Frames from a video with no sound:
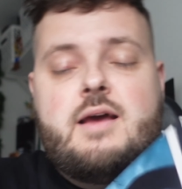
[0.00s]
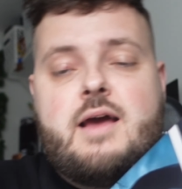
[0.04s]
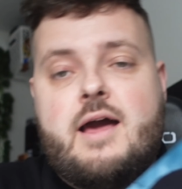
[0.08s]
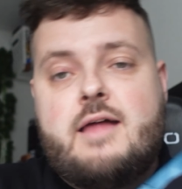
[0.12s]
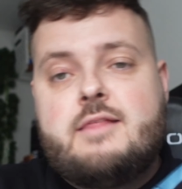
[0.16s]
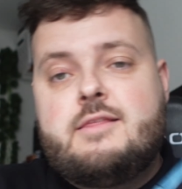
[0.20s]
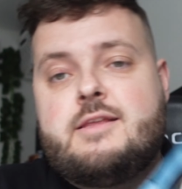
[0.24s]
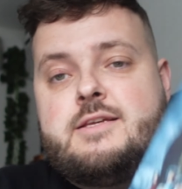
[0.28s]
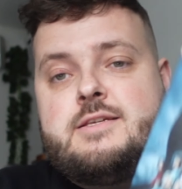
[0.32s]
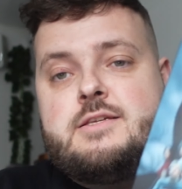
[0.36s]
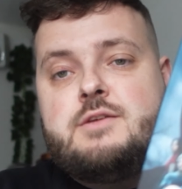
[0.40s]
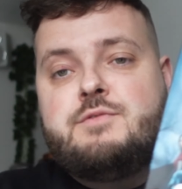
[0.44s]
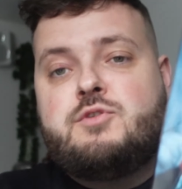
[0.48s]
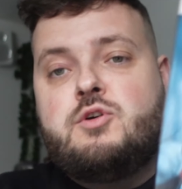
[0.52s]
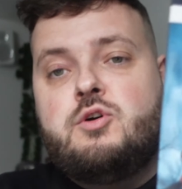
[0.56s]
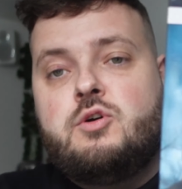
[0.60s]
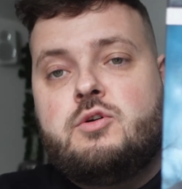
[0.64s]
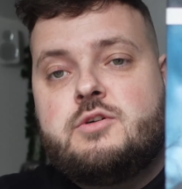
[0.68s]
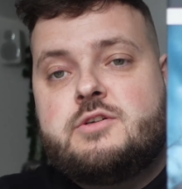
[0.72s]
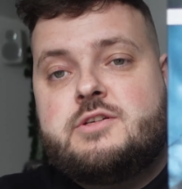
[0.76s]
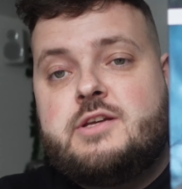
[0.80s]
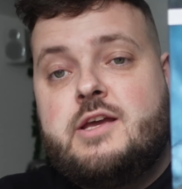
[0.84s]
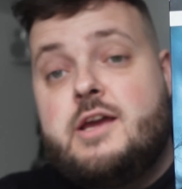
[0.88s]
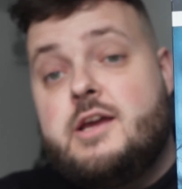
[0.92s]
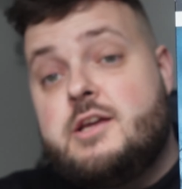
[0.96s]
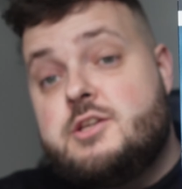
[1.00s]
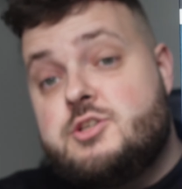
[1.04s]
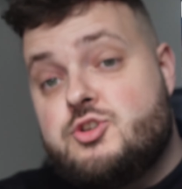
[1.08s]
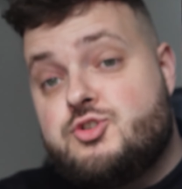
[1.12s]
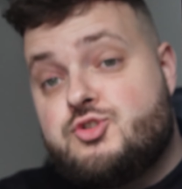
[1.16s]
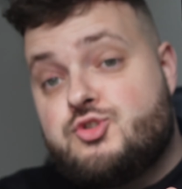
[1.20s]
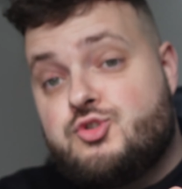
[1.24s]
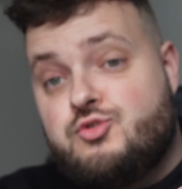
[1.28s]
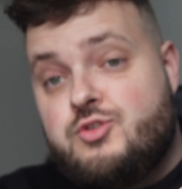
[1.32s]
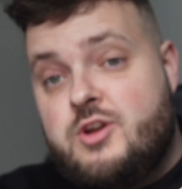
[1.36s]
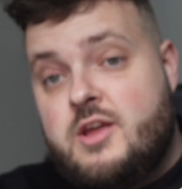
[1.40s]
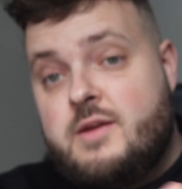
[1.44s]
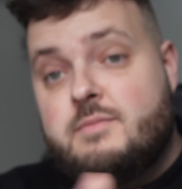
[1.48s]
and this of course is
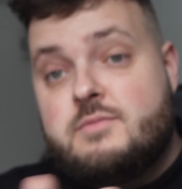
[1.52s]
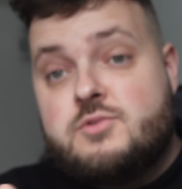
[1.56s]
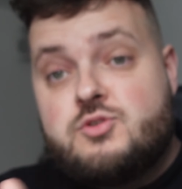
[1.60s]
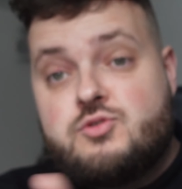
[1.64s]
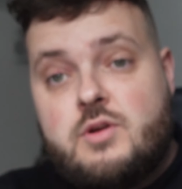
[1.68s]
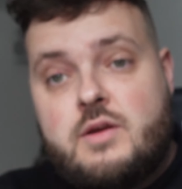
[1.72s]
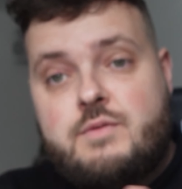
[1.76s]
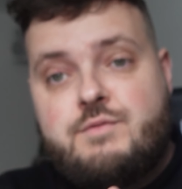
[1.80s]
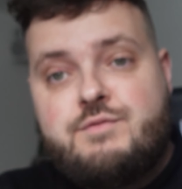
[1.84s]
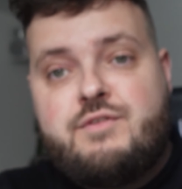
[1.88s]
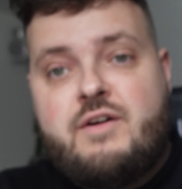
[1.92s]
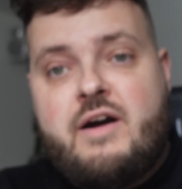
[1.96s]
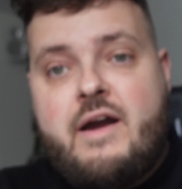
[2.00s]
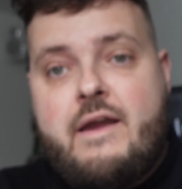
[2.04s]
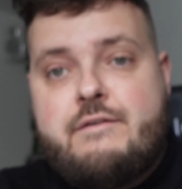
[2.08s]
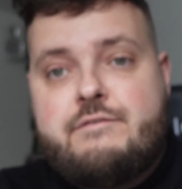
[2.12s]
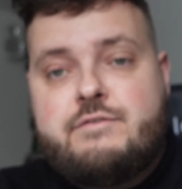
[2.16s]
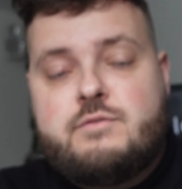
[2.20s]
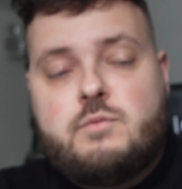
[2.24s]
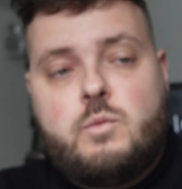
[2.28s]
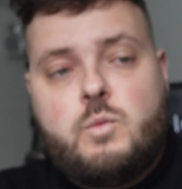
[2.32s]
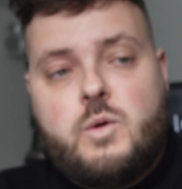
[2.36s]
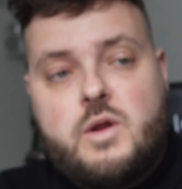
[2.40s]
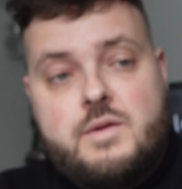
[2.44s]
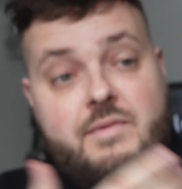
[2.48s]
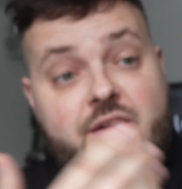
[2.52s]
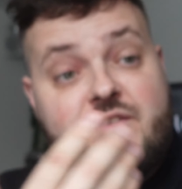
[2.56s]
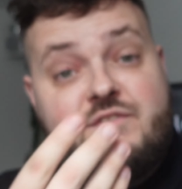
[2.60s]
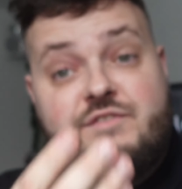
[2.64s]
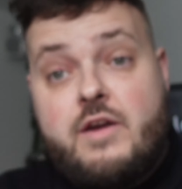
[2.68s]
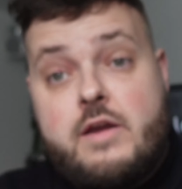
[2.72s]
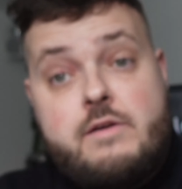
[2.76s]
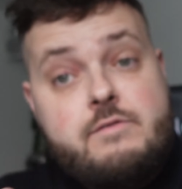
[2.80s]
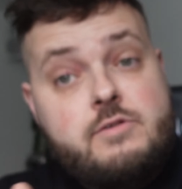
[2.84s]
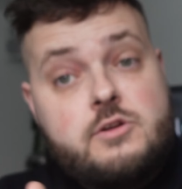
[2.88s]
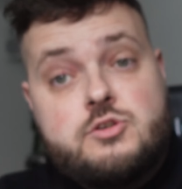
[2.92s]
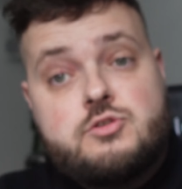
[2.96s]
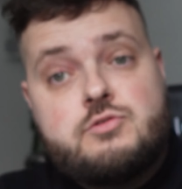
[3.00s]
Scream 5, one of my
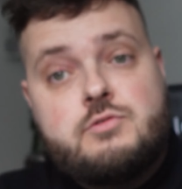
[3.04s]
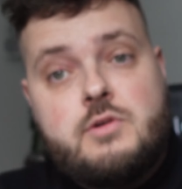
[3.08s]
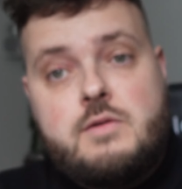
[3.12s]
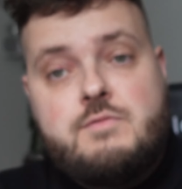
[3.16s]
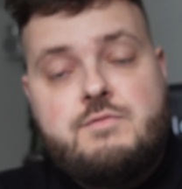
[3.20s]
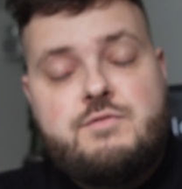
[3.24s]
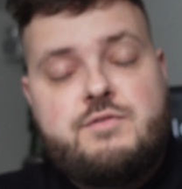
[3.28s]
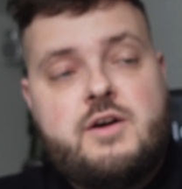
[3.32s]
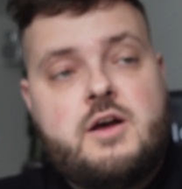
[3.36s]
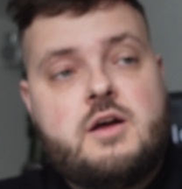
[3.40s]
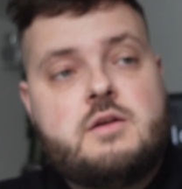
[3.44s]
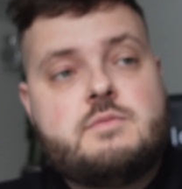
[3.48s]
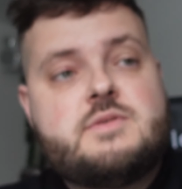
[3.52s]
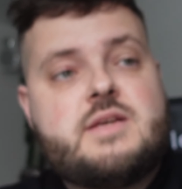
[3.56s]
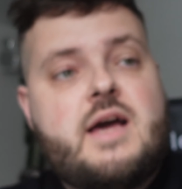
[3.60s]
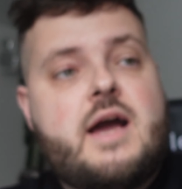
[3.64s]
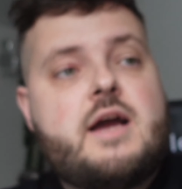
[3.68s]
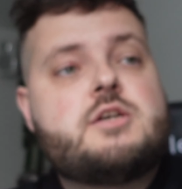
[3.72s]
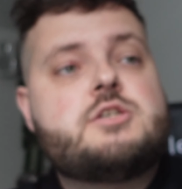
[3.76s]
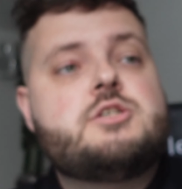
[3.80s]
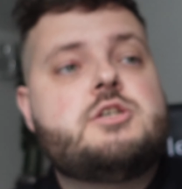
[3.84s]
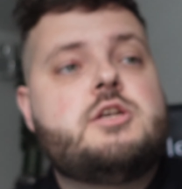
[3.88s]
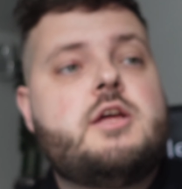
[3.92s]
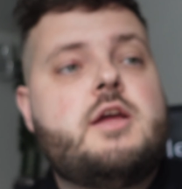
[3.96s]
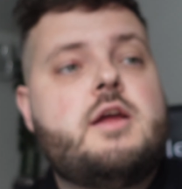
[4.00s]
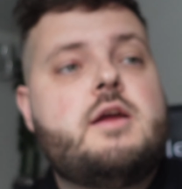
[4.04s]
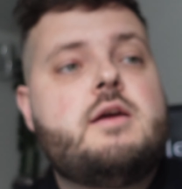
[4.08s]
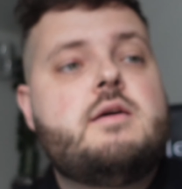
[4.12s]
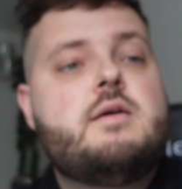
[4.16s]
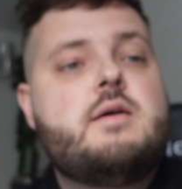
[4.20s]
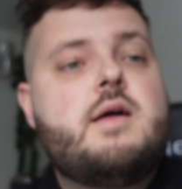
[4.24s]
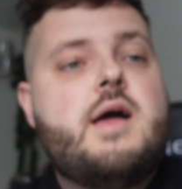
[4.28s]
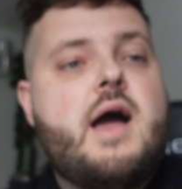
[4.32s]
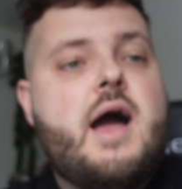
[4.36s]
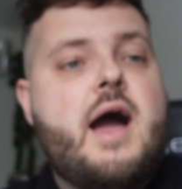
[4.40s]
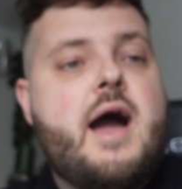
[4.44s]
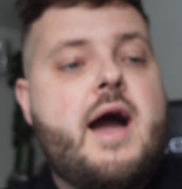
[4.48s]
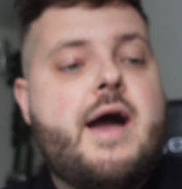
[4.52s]
favorite Scream films actually,
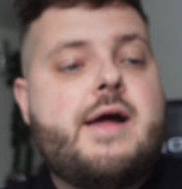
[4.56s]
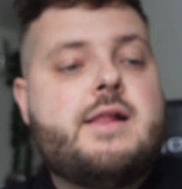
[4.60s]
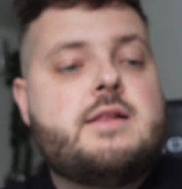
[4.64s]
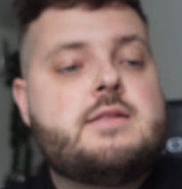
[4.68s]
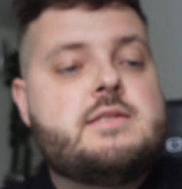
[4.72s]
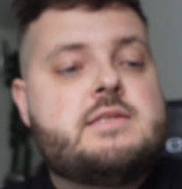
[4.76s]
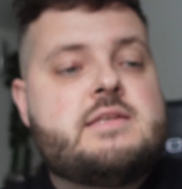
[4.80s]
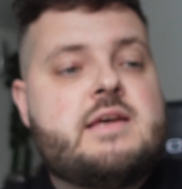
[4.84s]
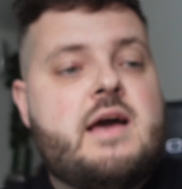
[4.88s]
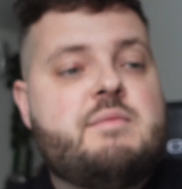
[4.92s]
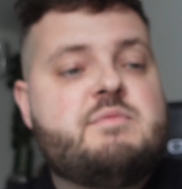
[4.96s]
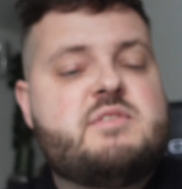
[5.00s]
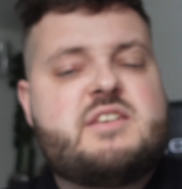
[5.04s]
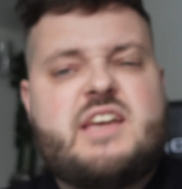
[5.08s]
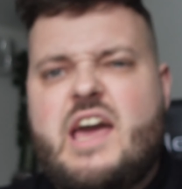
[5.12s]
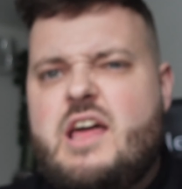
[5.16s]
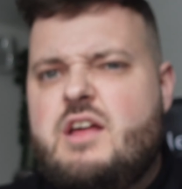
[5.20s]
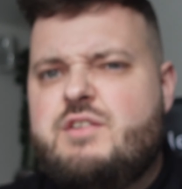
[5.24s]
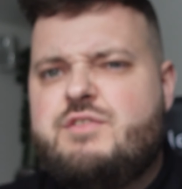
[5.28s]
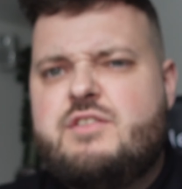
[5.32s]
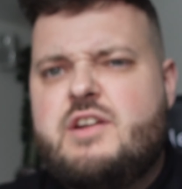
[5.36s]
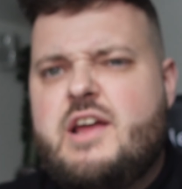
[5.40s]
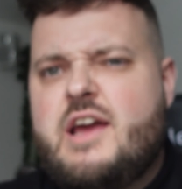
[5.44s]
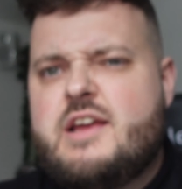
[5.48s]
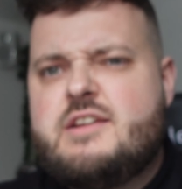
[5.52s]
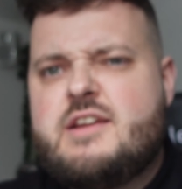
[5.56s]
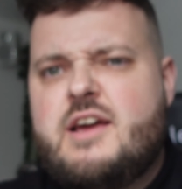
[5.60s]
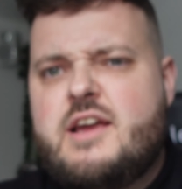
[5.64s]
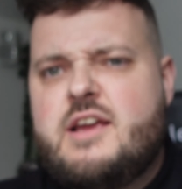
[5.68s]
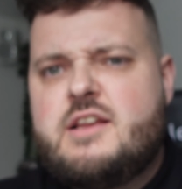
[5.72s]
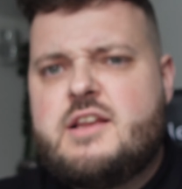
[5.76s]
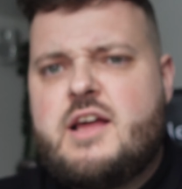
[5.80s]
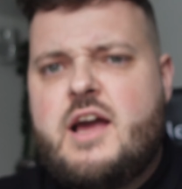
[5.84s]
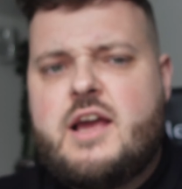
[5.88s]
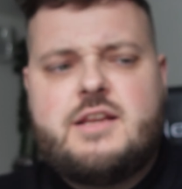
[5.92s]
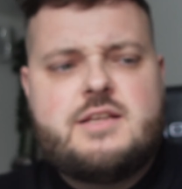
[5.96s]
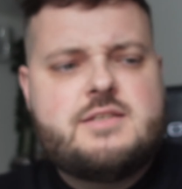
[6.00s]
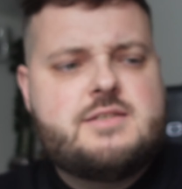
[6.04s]
and to get it for
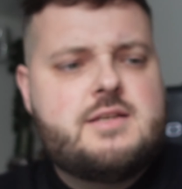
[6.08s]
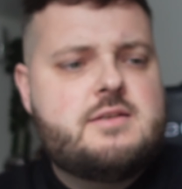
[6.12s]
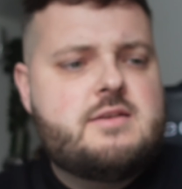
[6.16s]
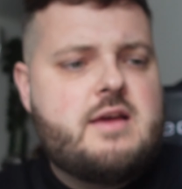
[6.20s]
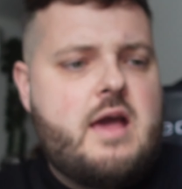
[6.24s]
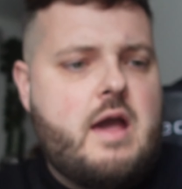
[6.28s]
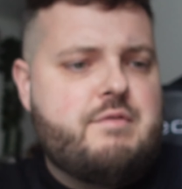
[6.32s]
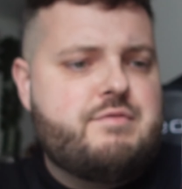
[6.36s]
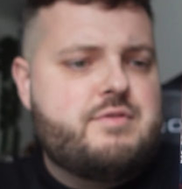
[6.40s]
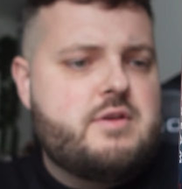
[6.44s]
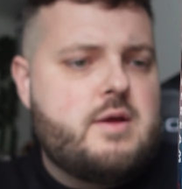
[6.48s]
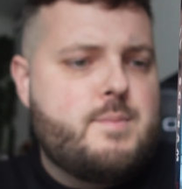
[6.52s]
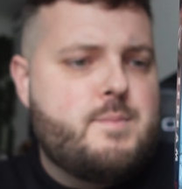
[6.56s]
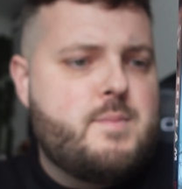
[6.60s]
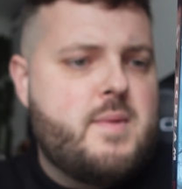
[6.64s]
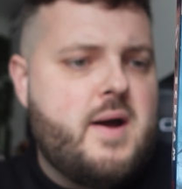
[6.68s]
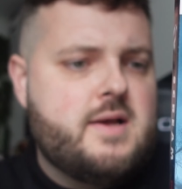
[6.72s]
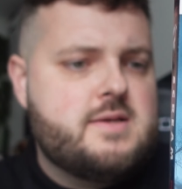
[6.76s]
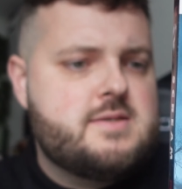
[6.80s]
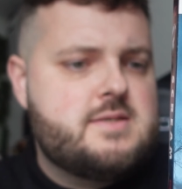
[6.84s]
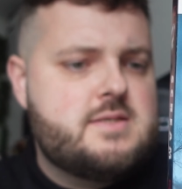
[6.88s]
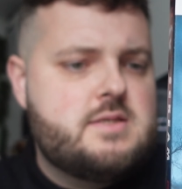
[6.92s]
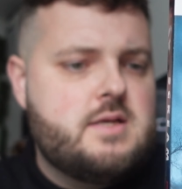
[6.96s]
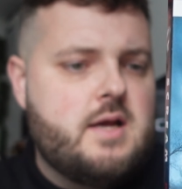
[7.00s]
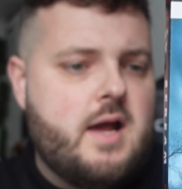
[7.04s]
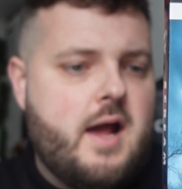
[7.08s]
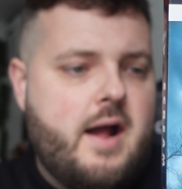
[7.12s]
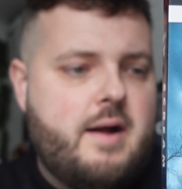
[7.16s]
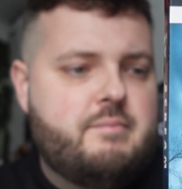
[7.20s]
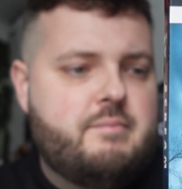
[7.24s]
$9.99 is a definite must.